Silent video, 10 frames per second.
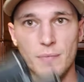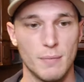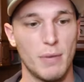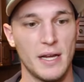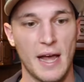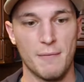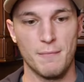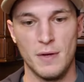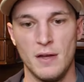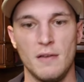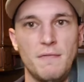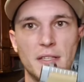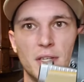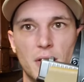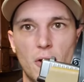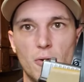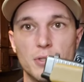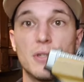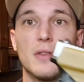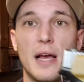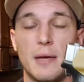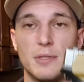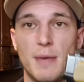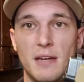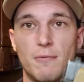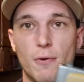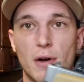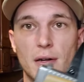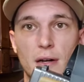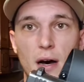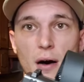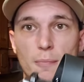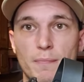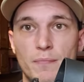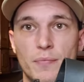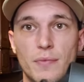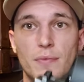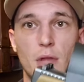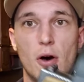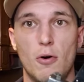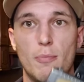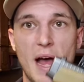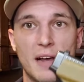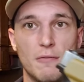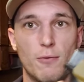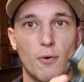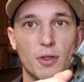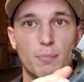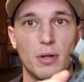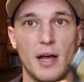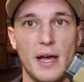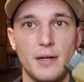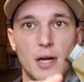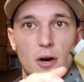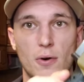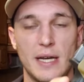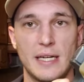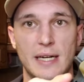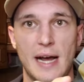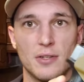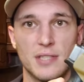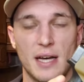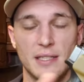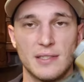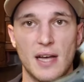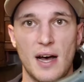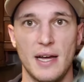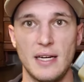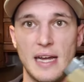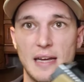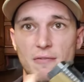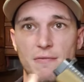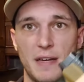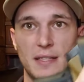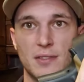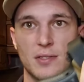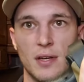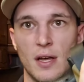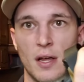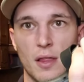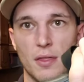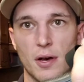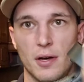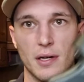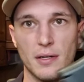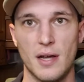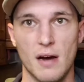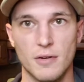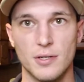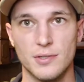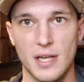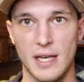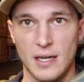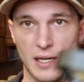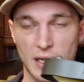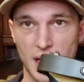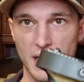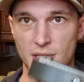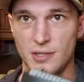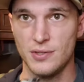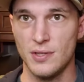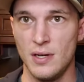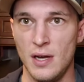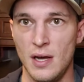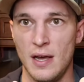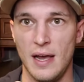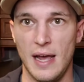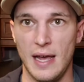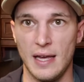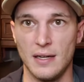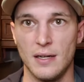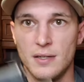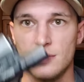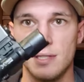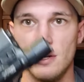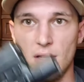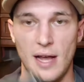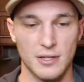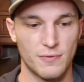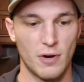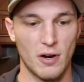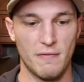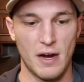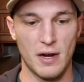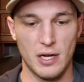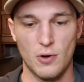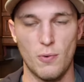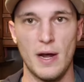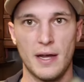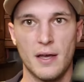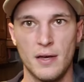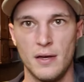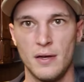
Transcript: But yeah, fits into the holster like it was made for it. No back and forth play, no in and out, side to side. It fits. The hood covers and engages, and still allows for a very quick